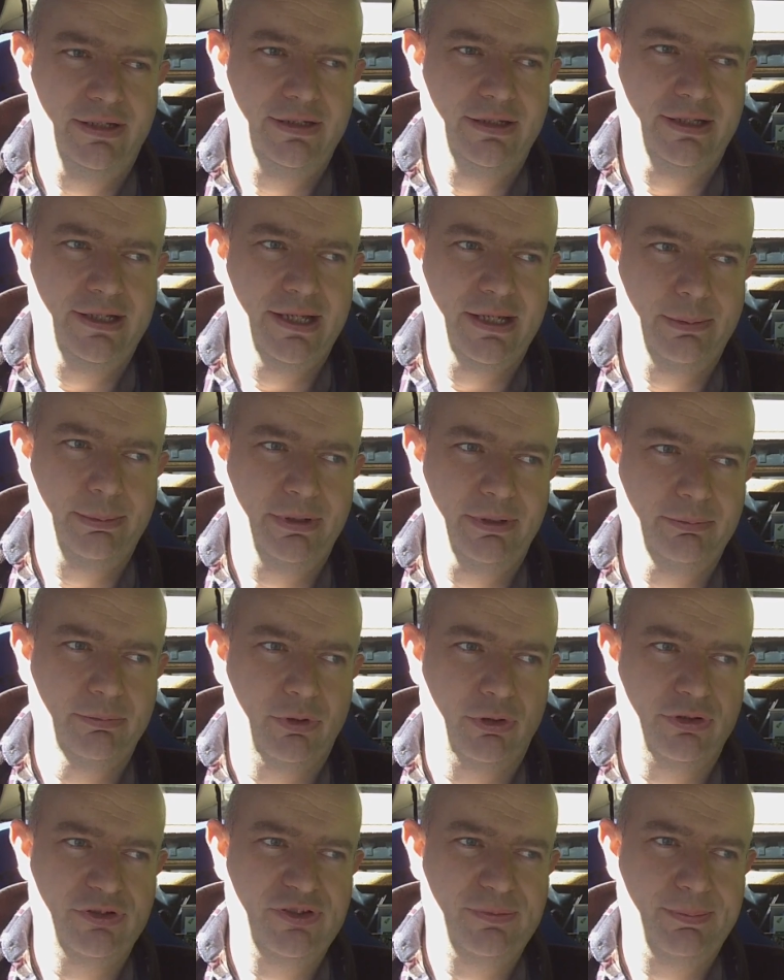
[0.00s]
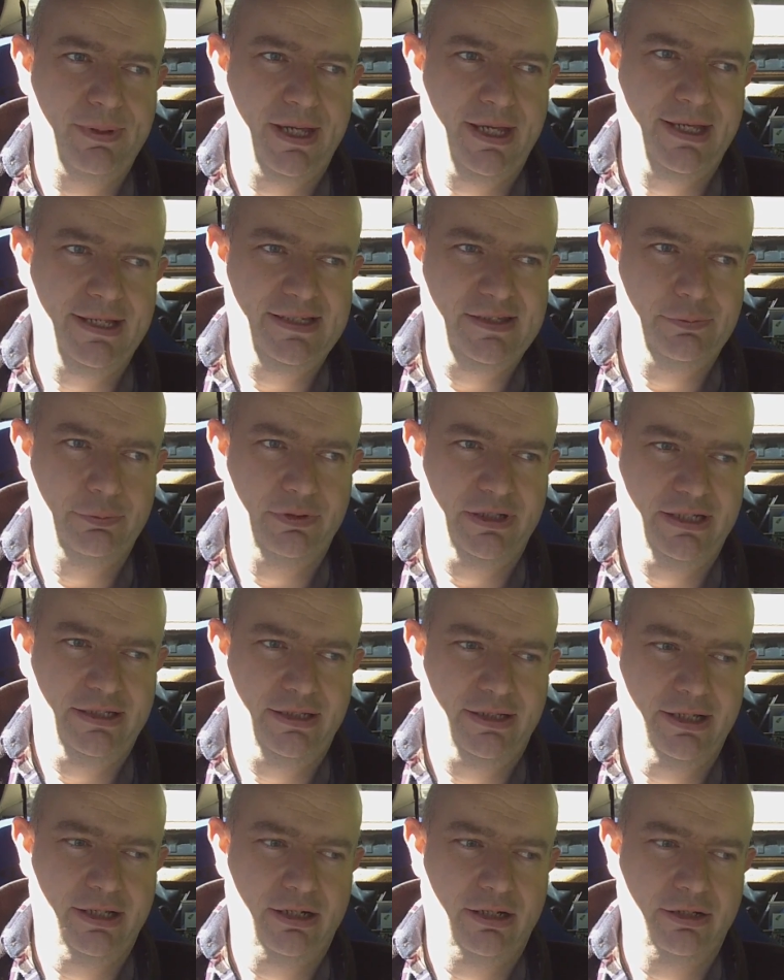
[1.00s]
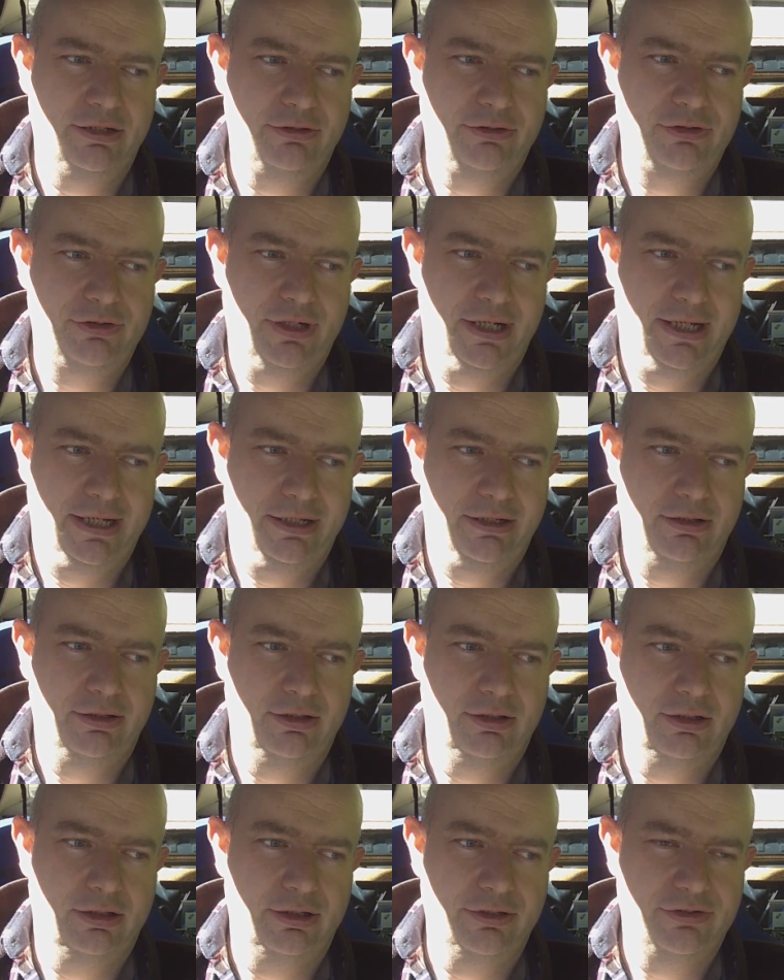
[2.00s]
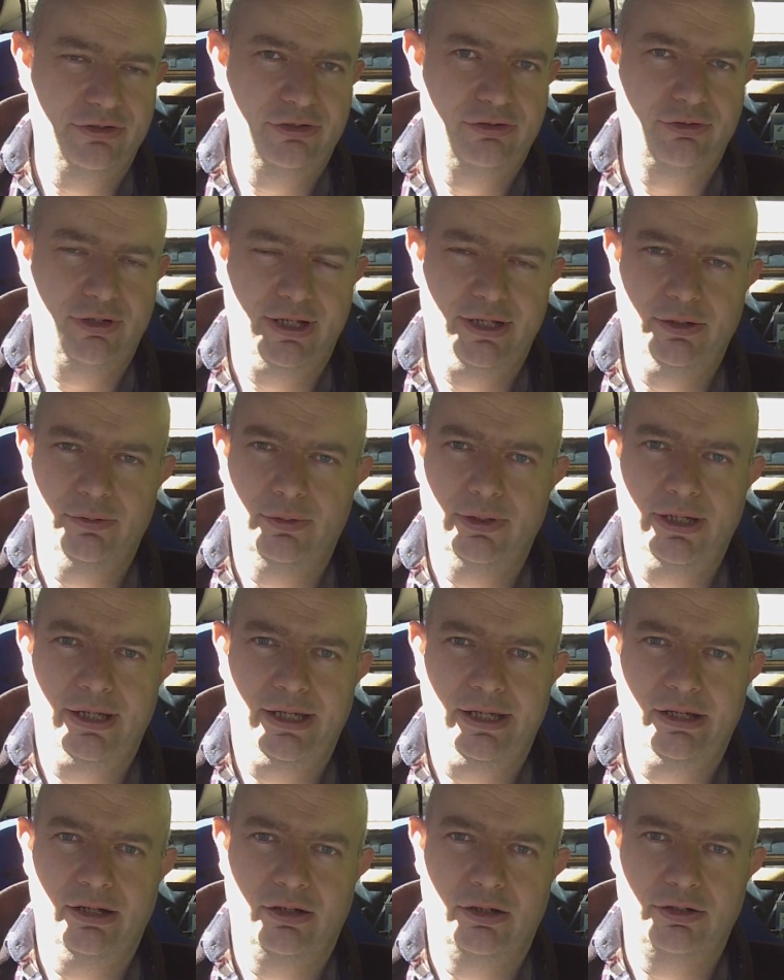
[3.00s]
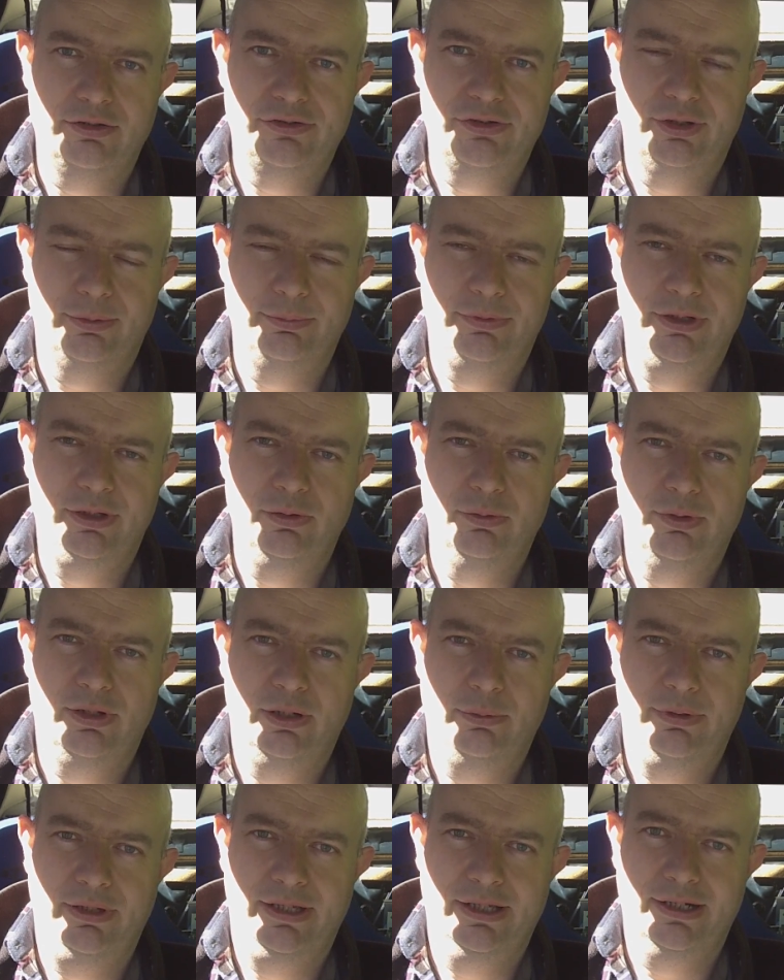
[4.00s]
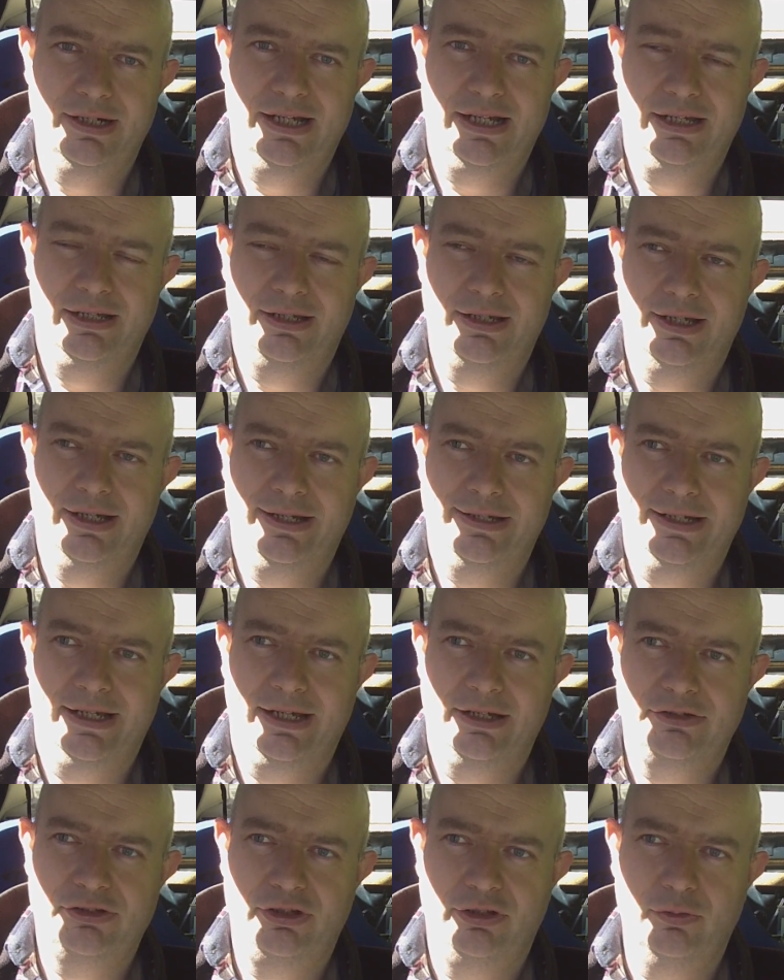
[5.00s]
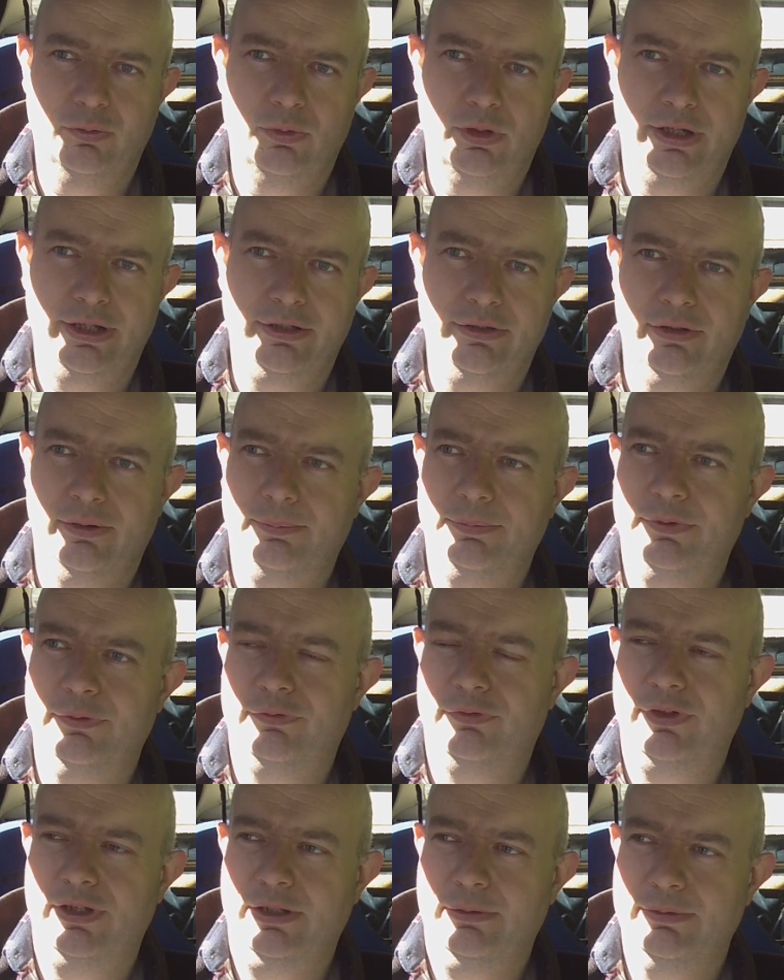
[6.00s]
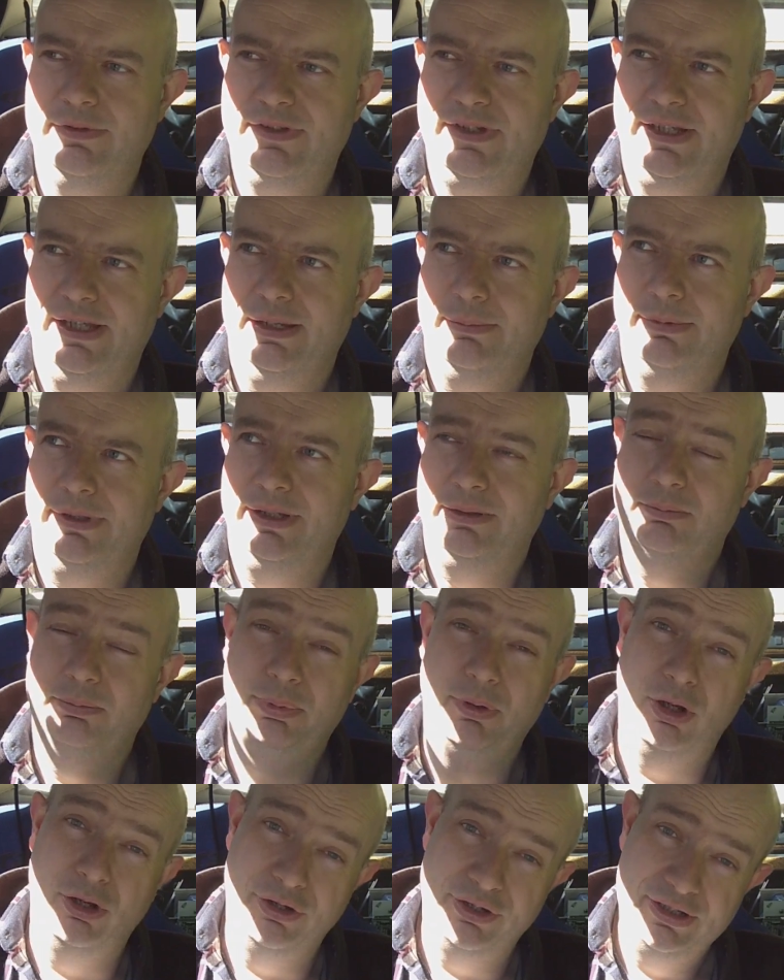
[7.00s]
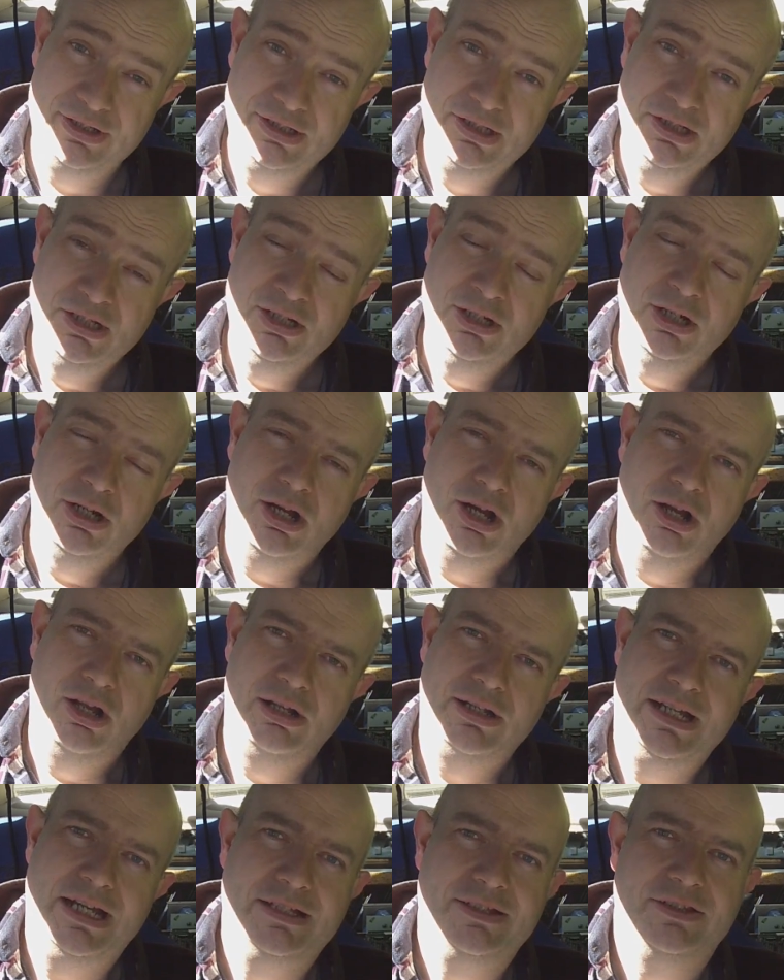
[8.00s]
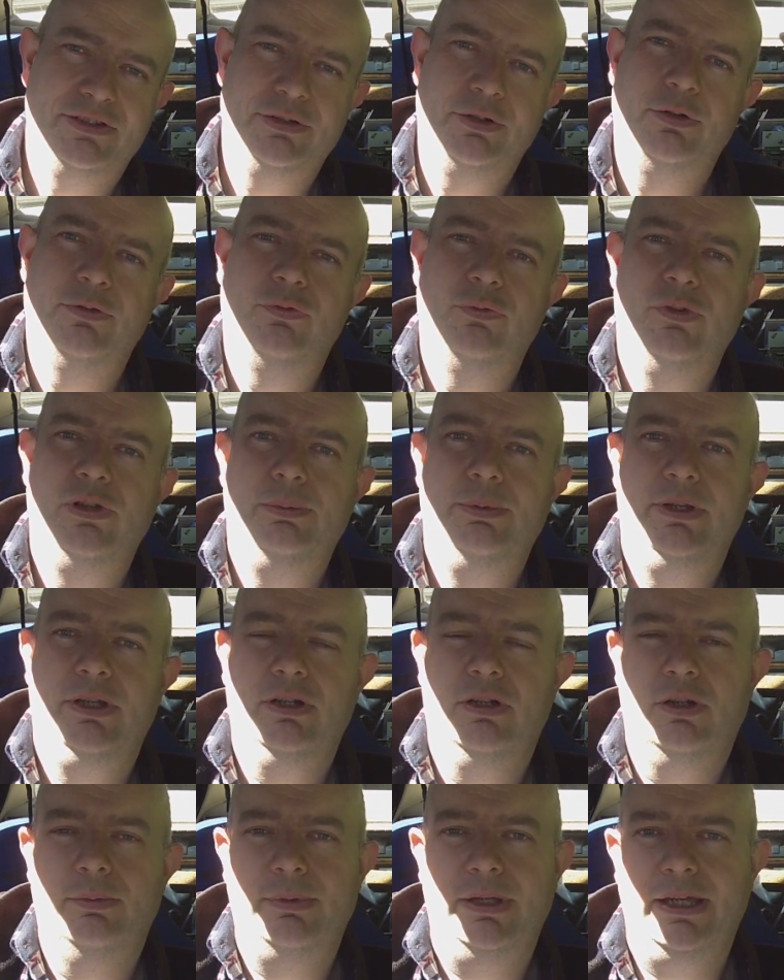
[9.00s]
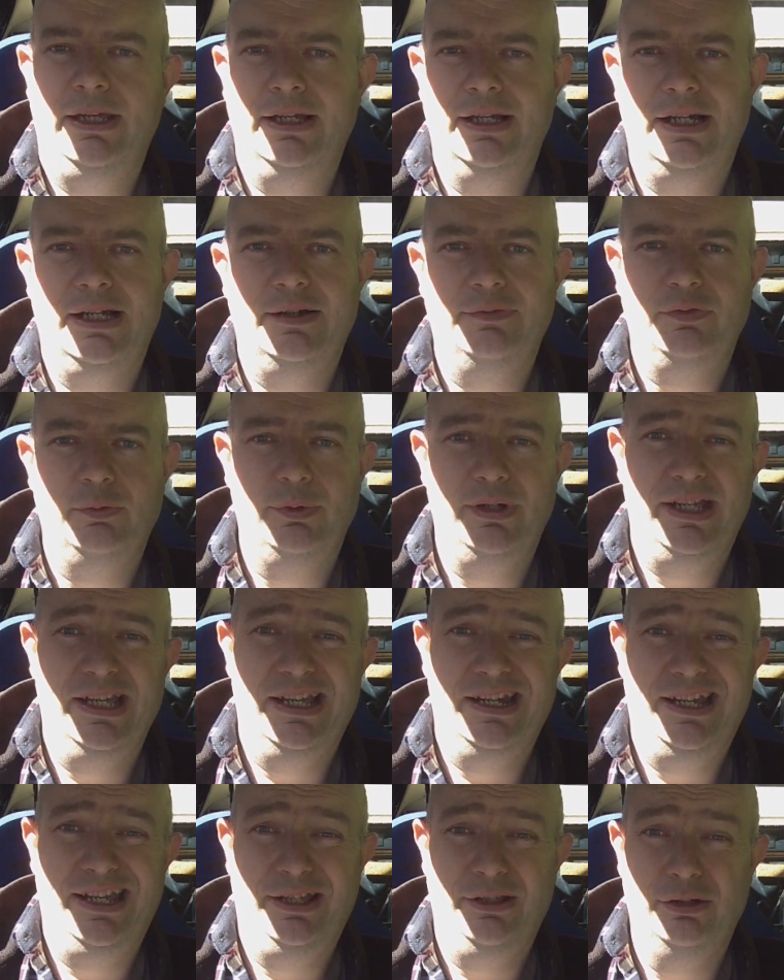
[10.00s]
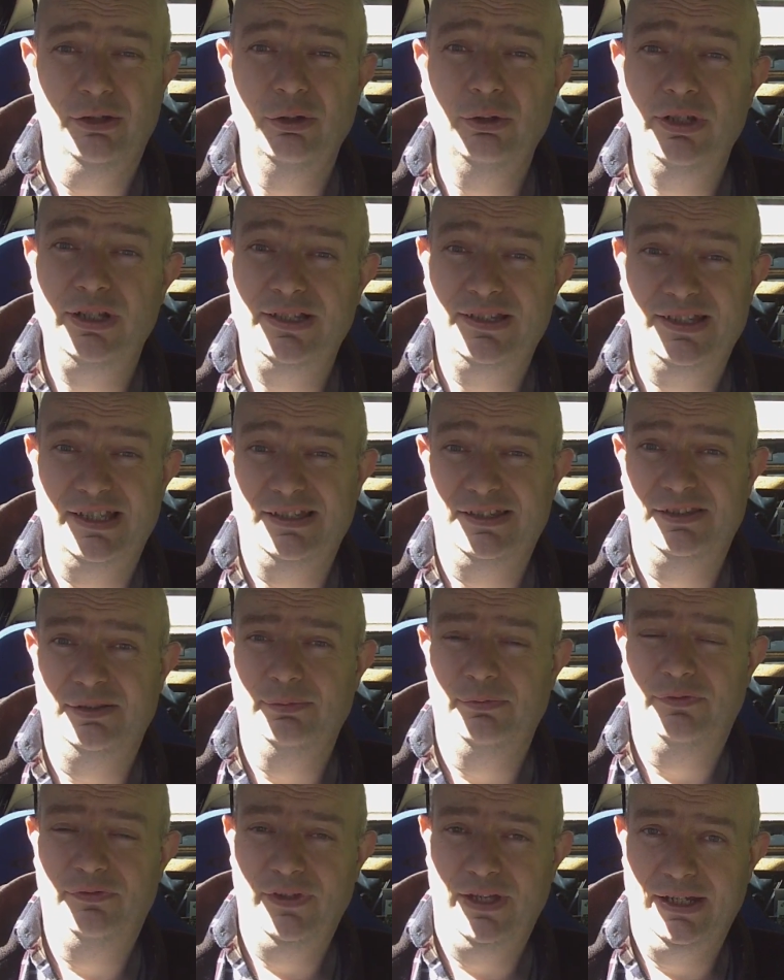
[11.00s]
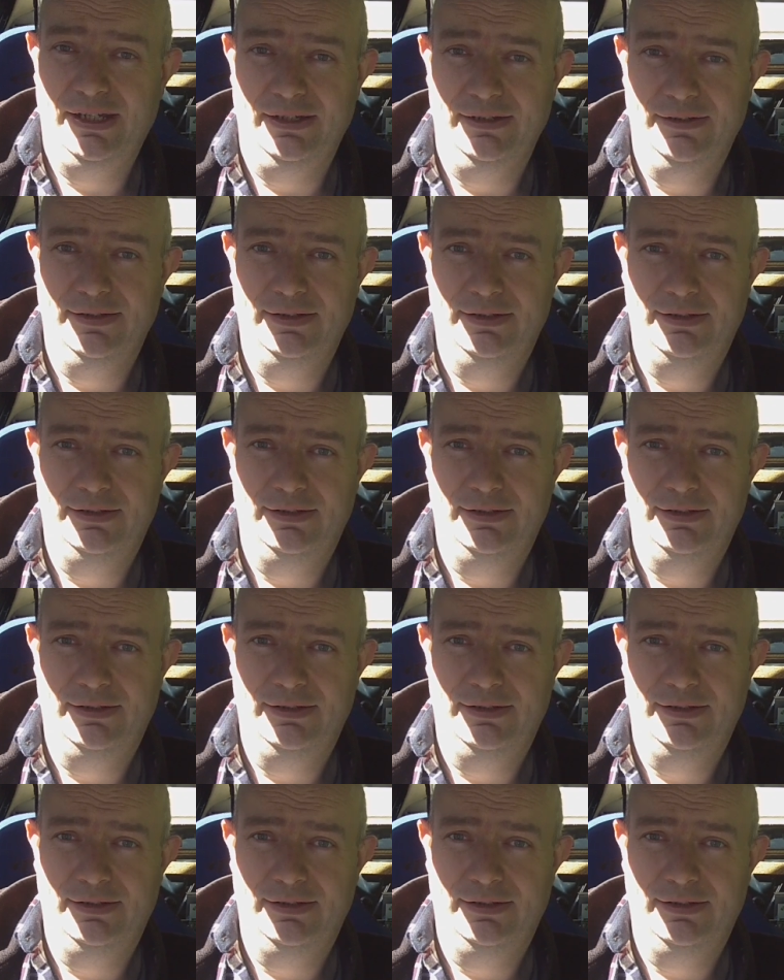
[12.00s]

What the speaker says: get a bit more space. We'll need to get on a track or a straightaway or something where we can actually wind up the frequency a bit. But all that stuff will be coming after we get a cooling system fitted,